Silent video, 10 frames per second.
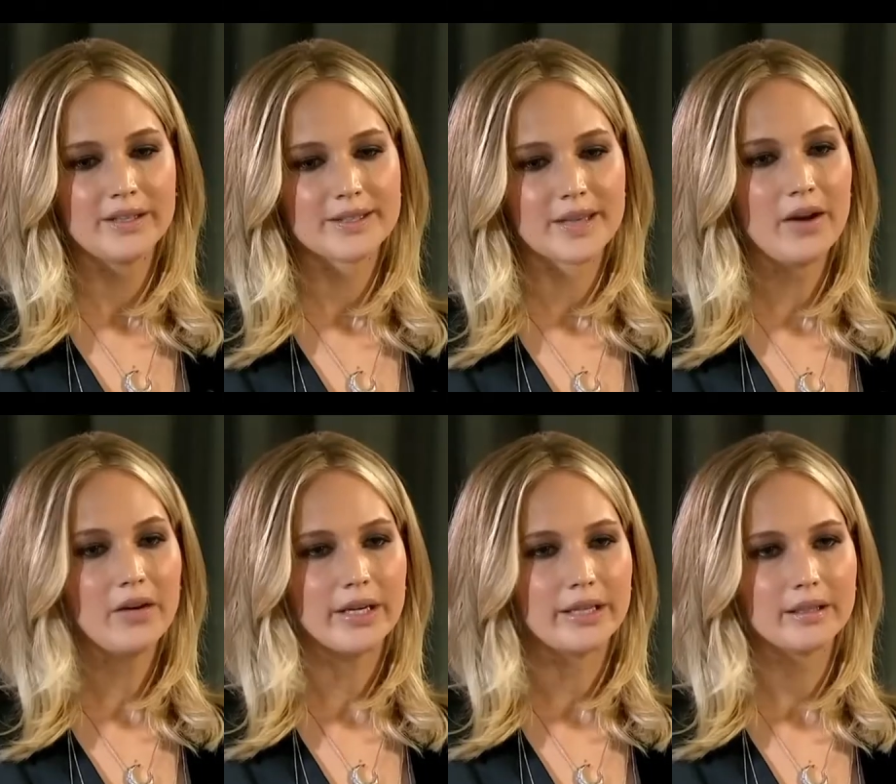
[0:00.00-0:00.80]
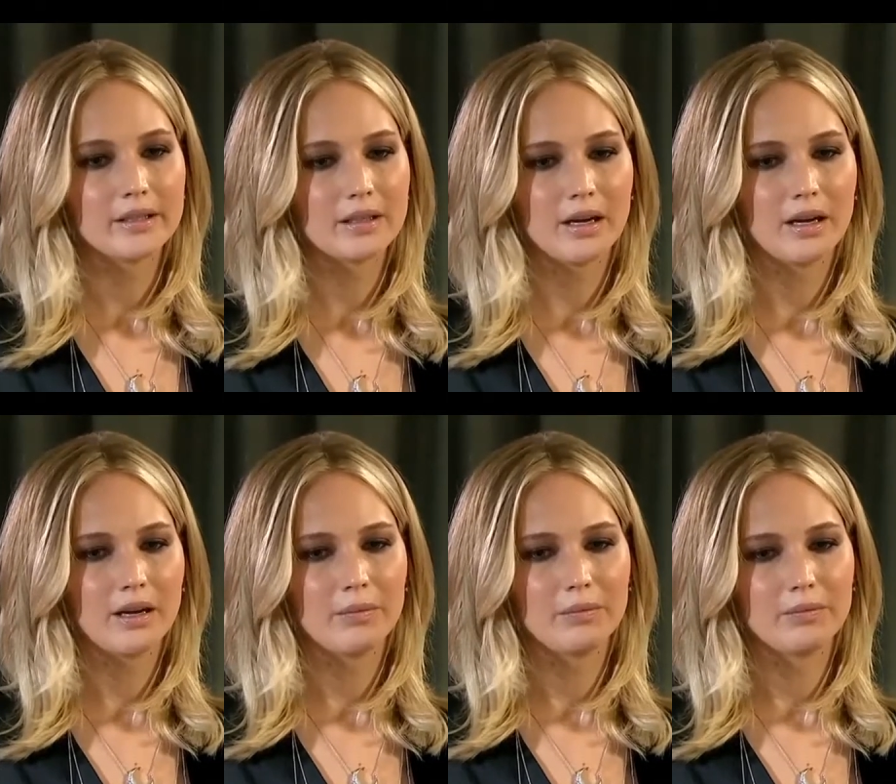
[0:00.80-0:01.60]
It's scary.
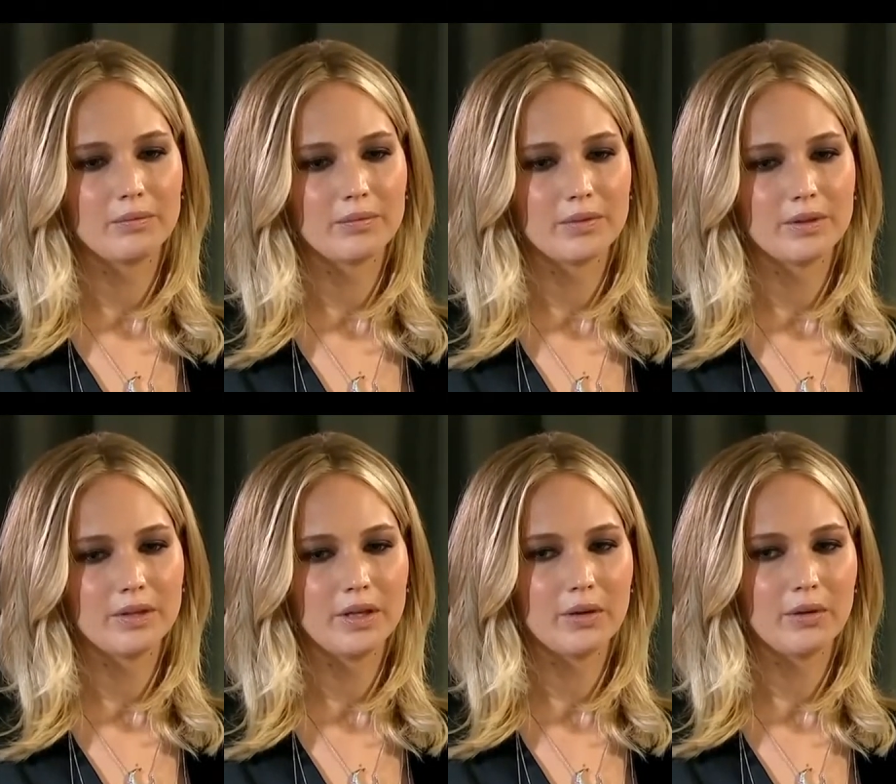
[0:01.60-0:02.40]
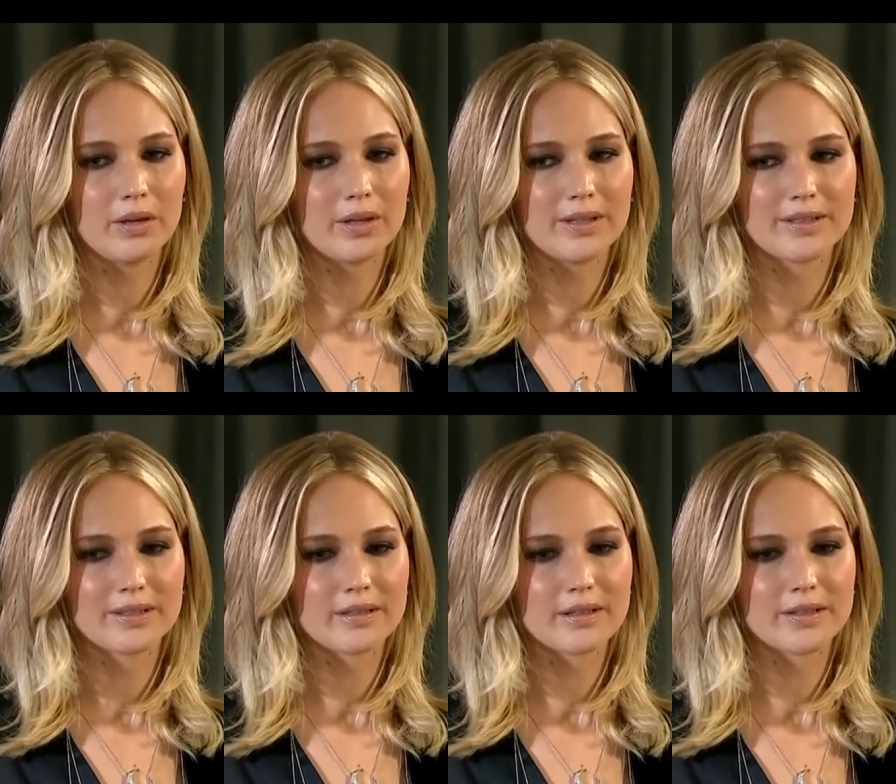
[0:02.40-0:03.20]
Um, you know,
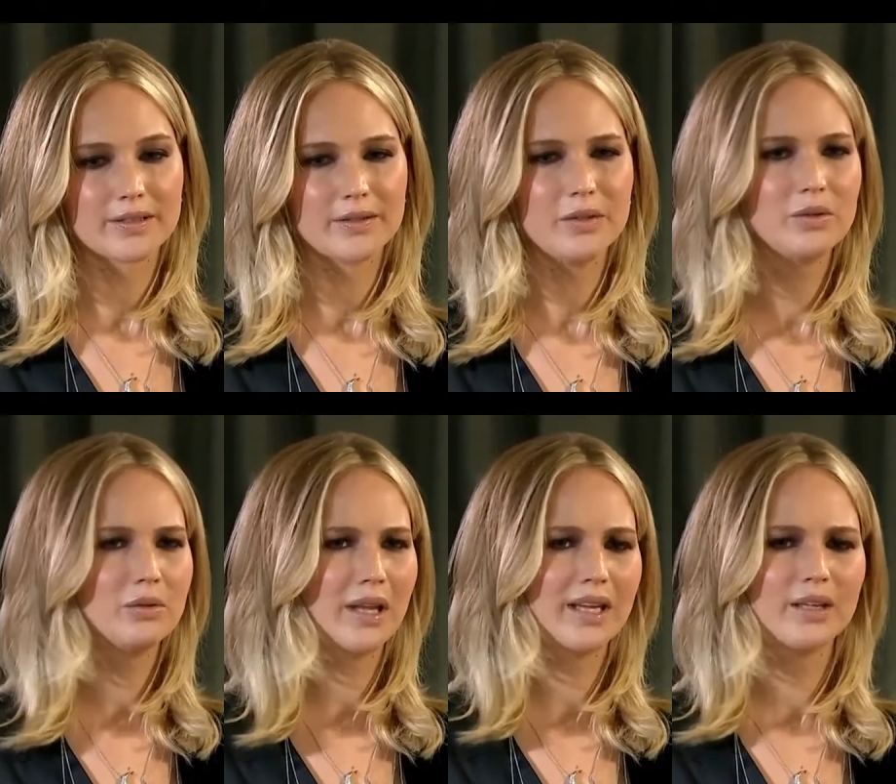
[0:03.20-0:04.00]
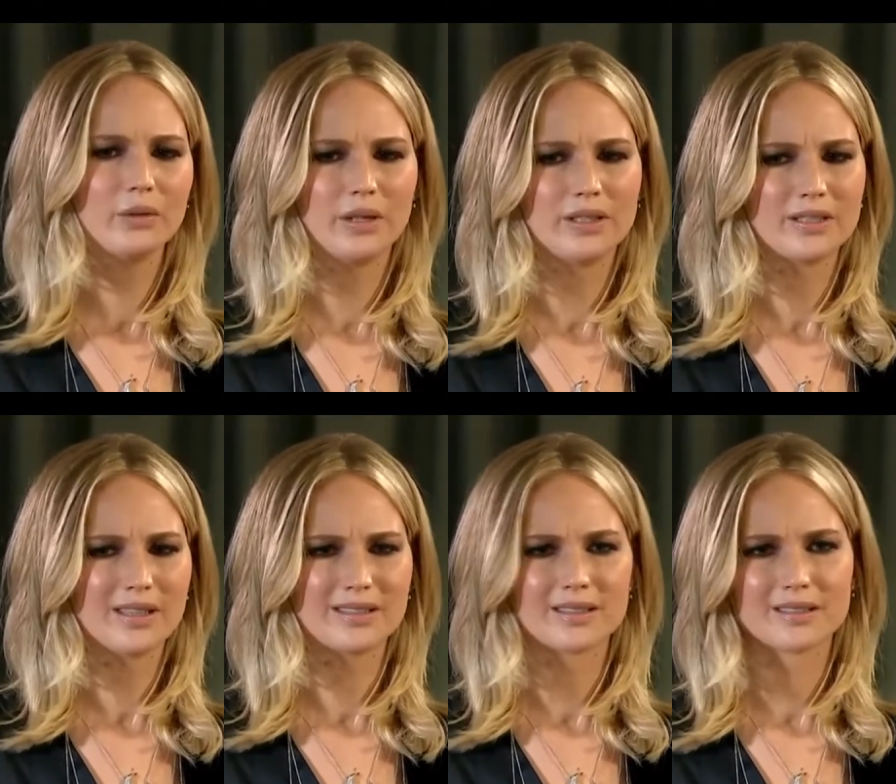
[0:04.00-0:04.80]
it's this new language
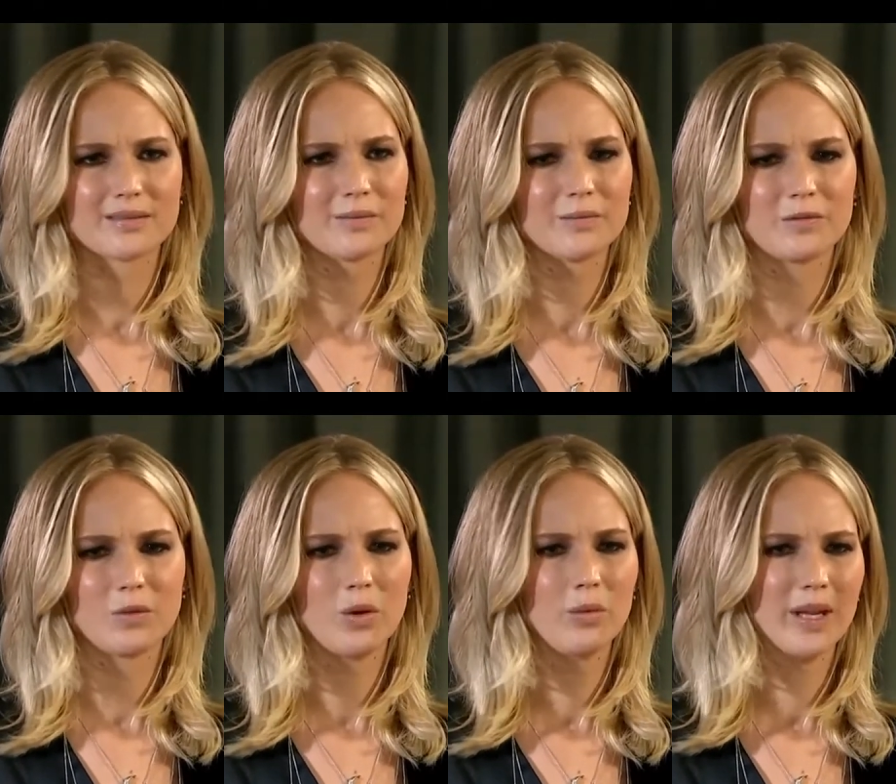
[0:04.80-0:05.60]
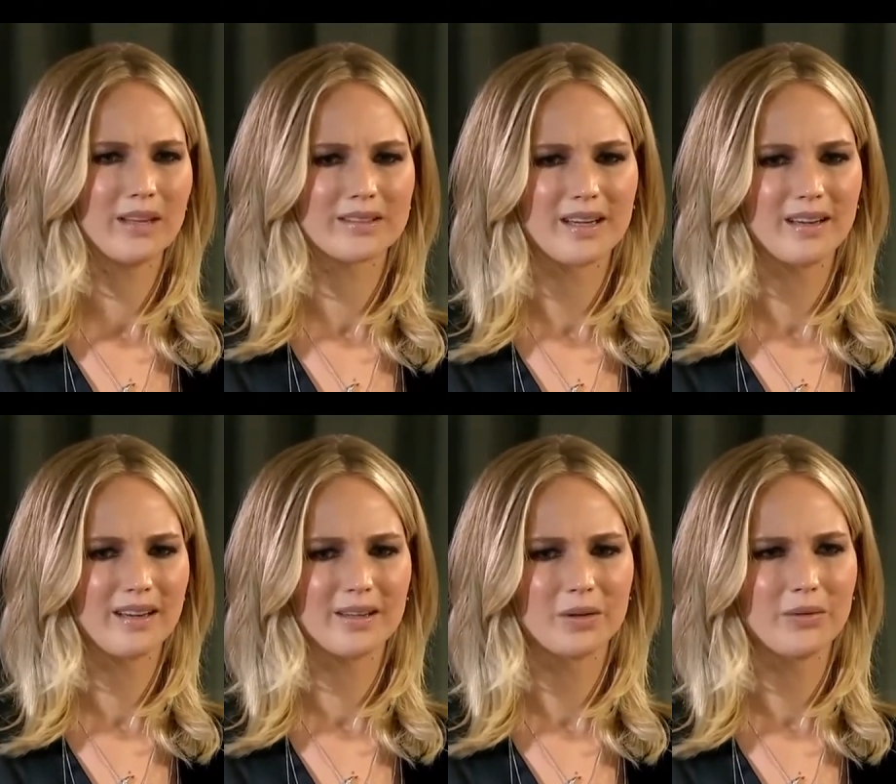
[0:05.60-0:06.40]
that's forming. It's, I,
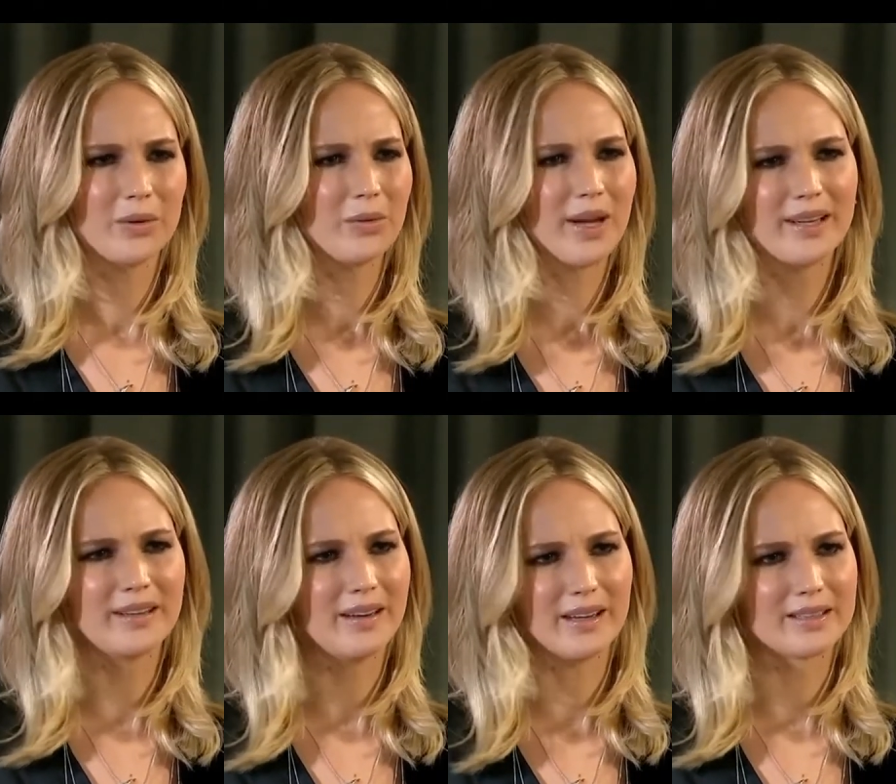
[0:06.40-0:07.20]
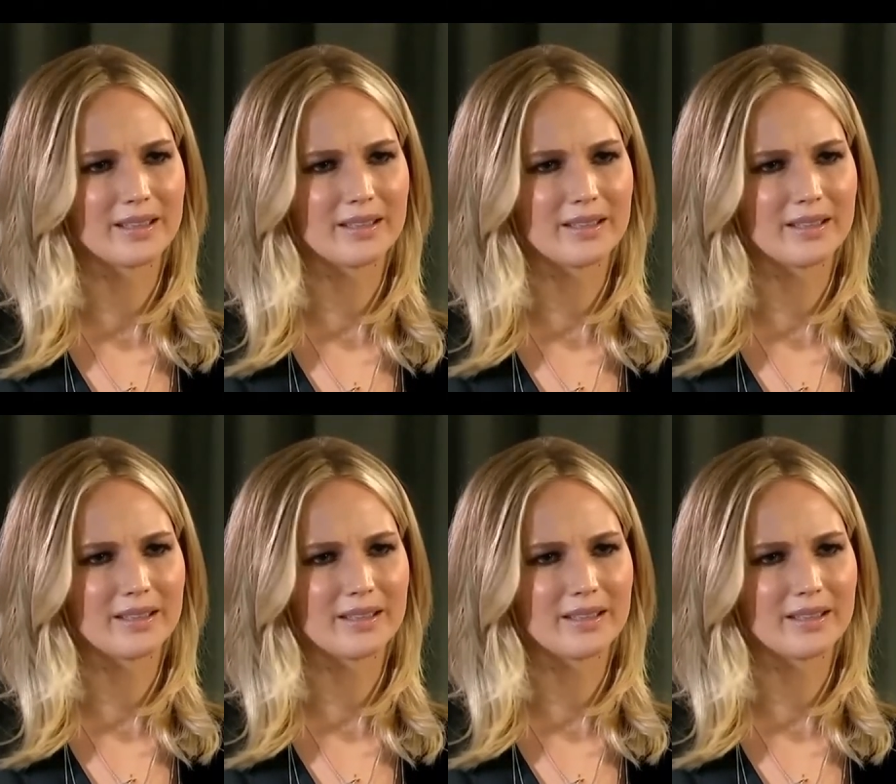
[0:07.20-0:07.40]
I don't even recognize